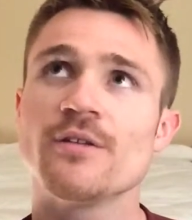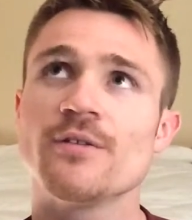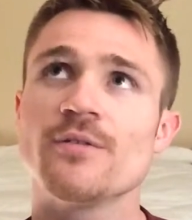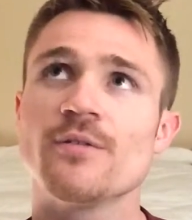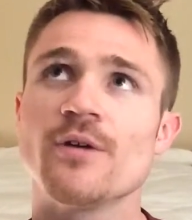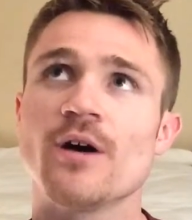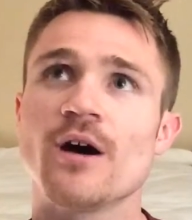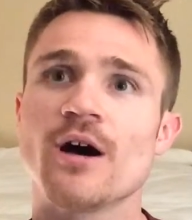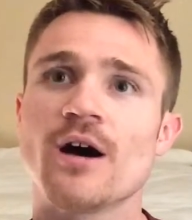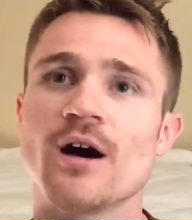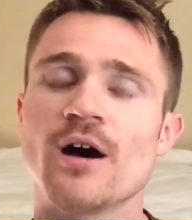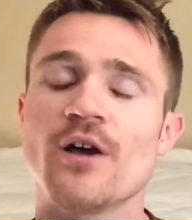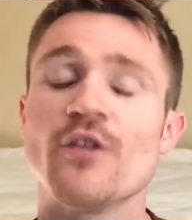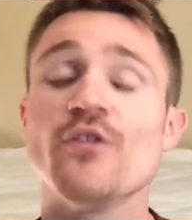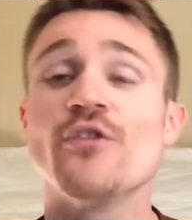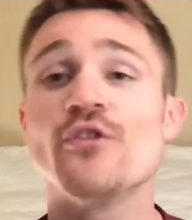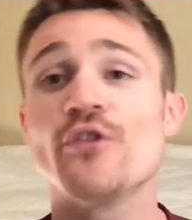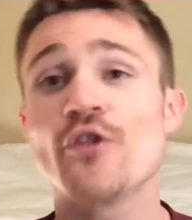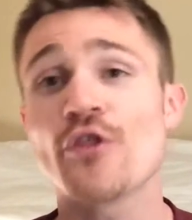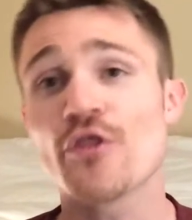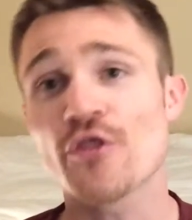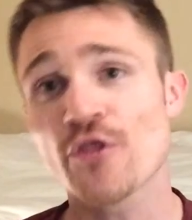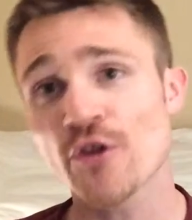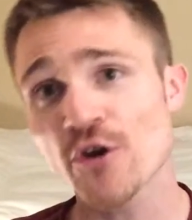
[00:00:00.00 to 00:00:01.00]
The
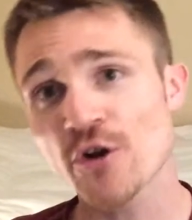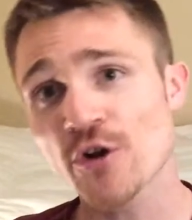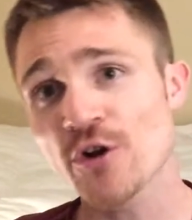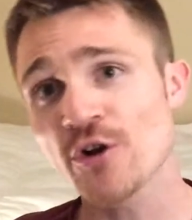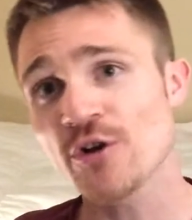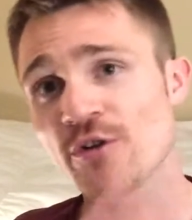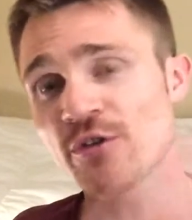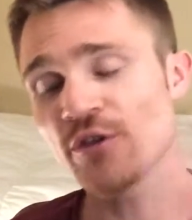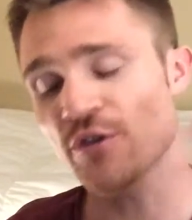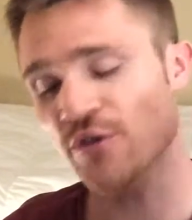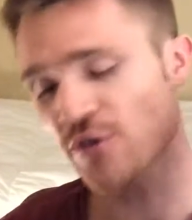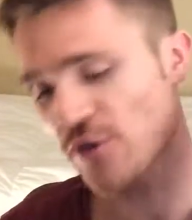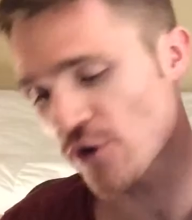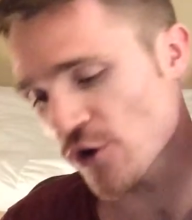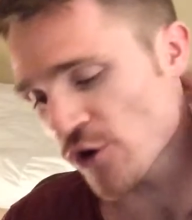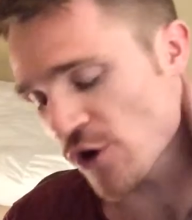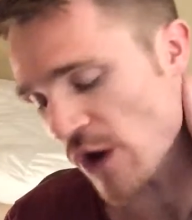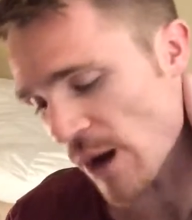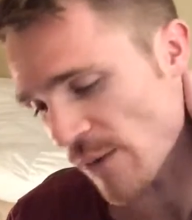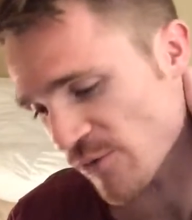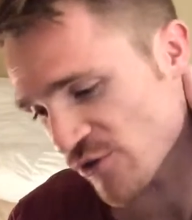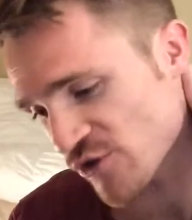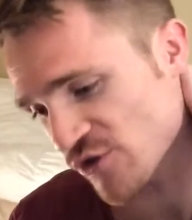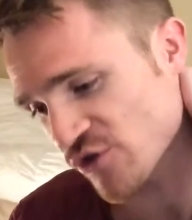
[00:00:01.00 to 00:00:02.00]
third
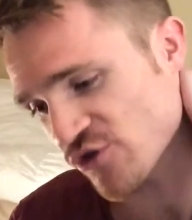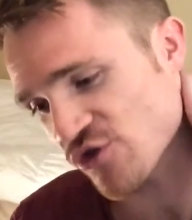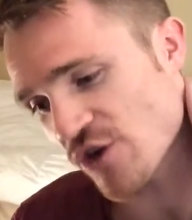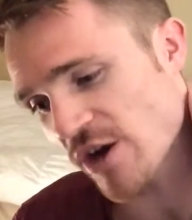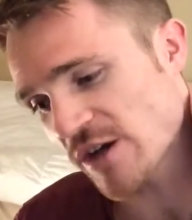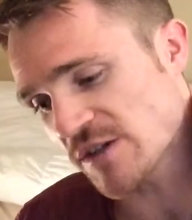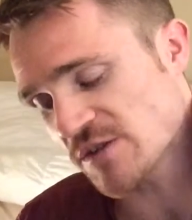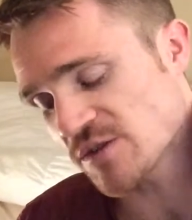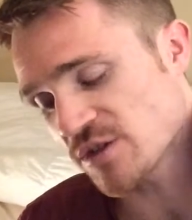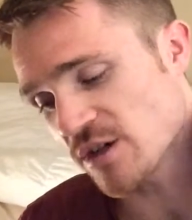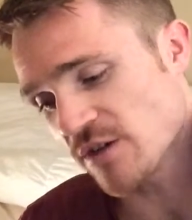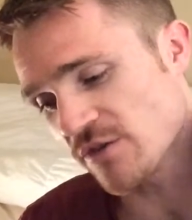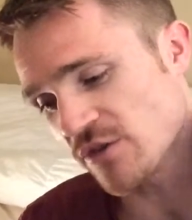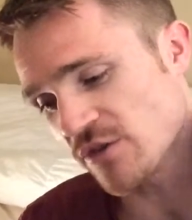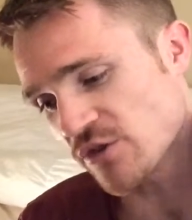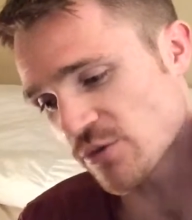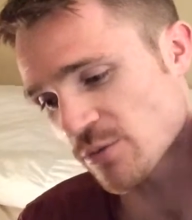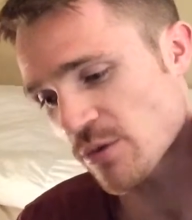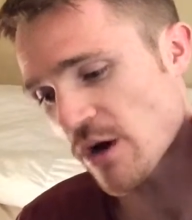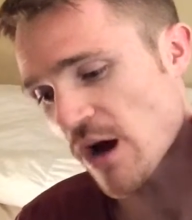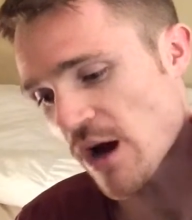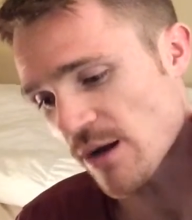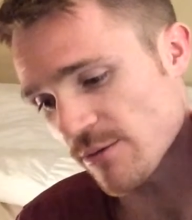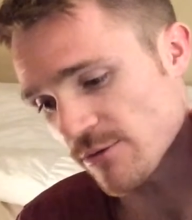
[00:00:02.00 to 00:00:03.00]
option to try to solve this
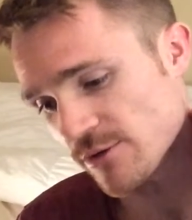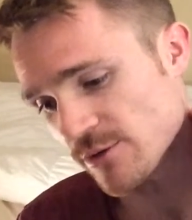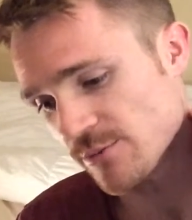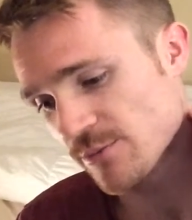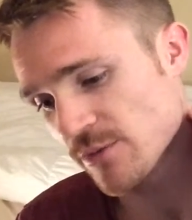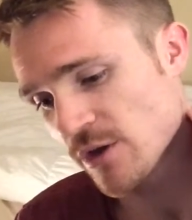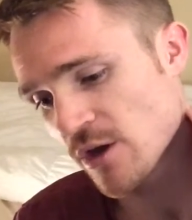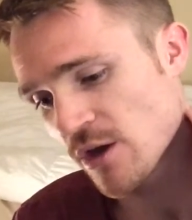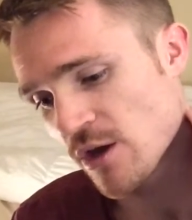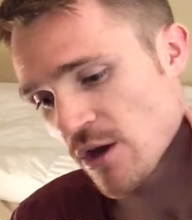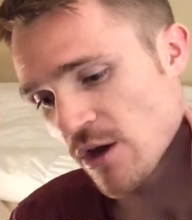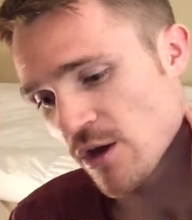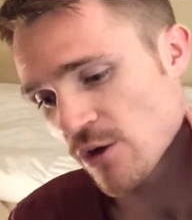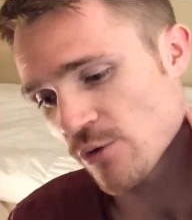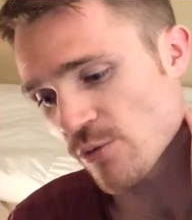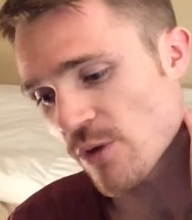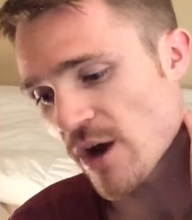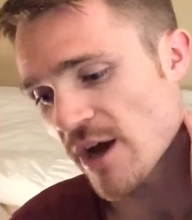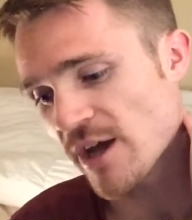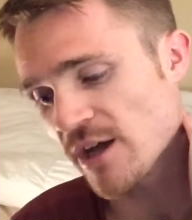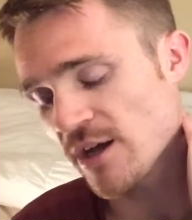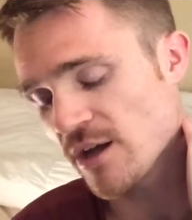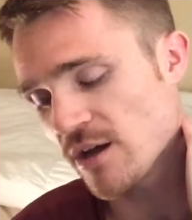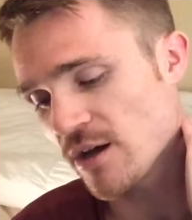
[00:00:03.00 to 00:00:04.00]
problem,
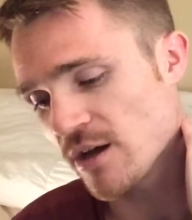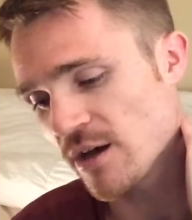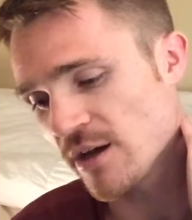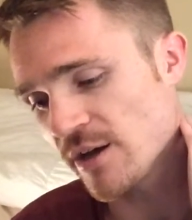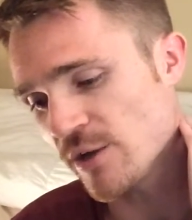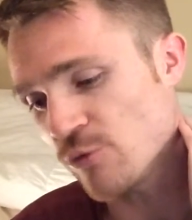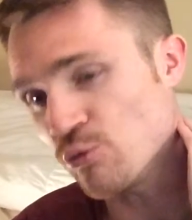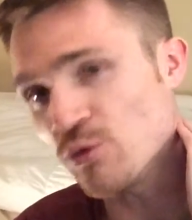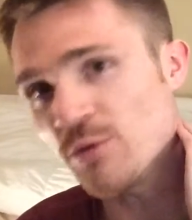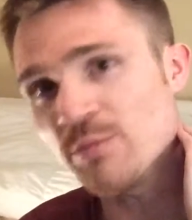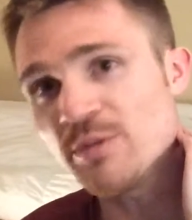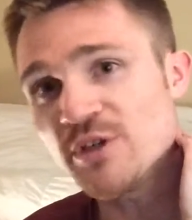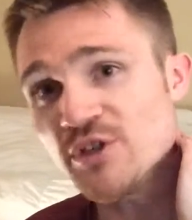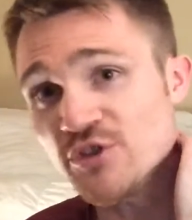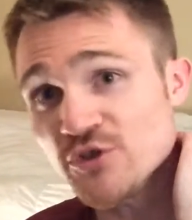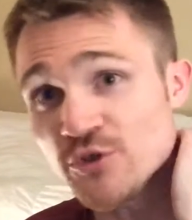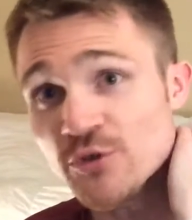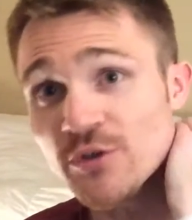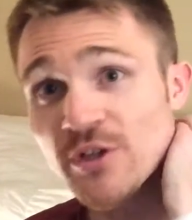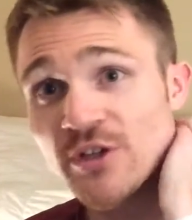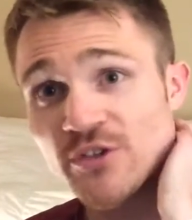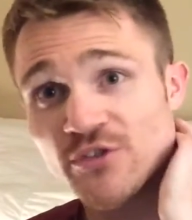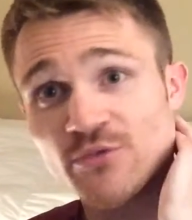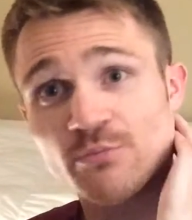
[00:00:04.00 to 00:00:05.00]
right, would be
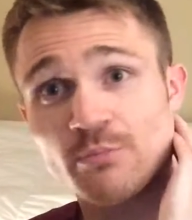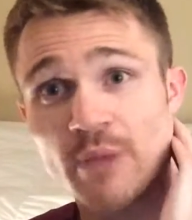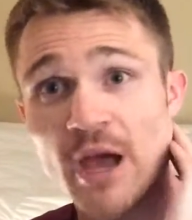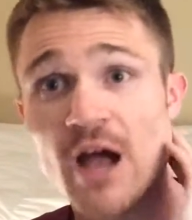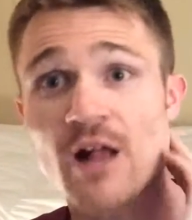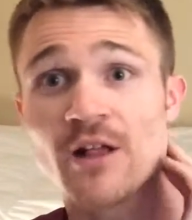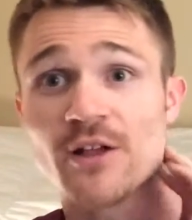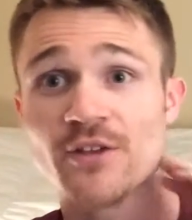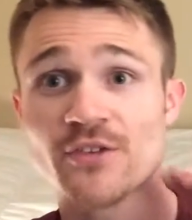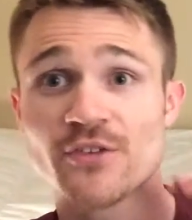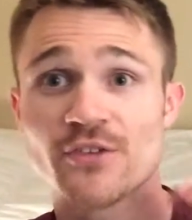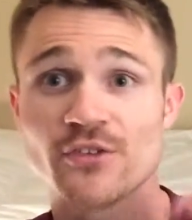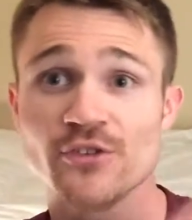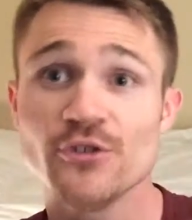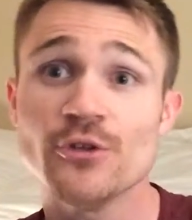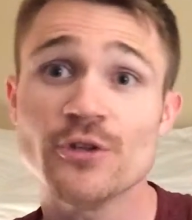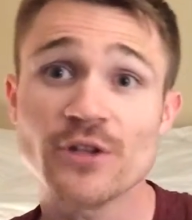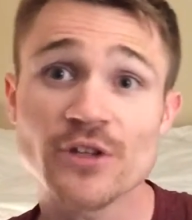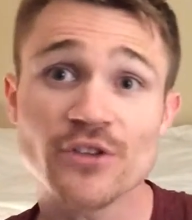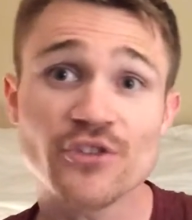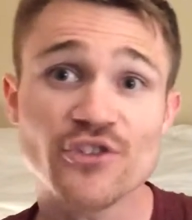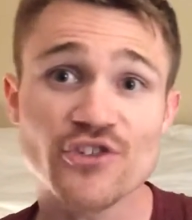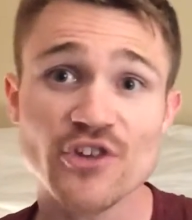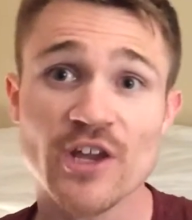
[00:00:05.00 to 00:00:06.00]
unit balance,
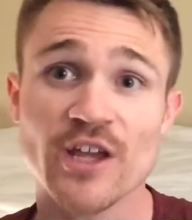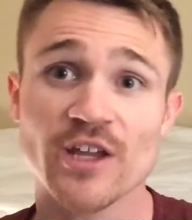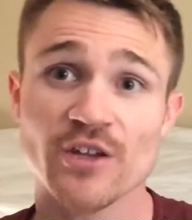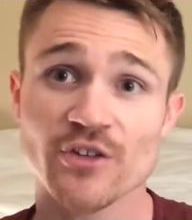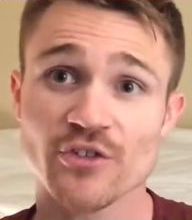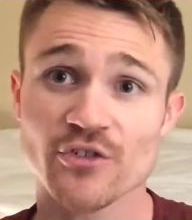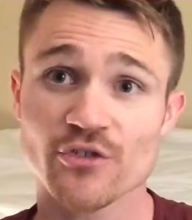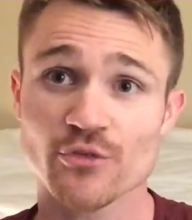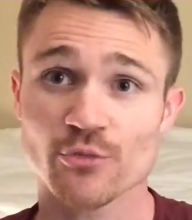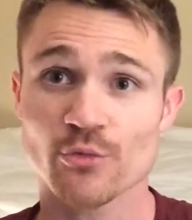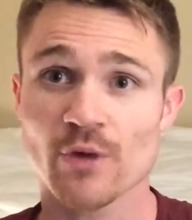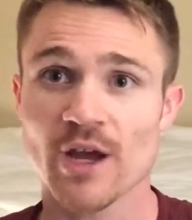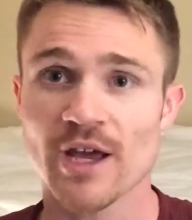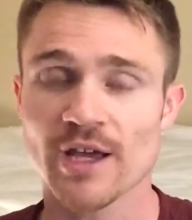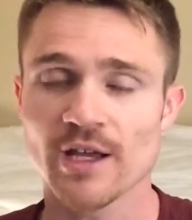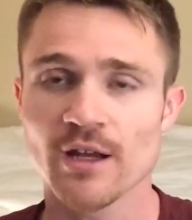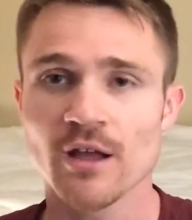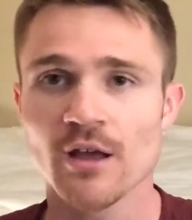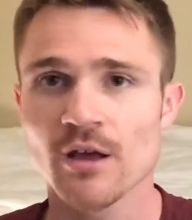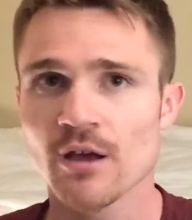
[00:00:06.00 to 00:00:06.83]
unit change, right?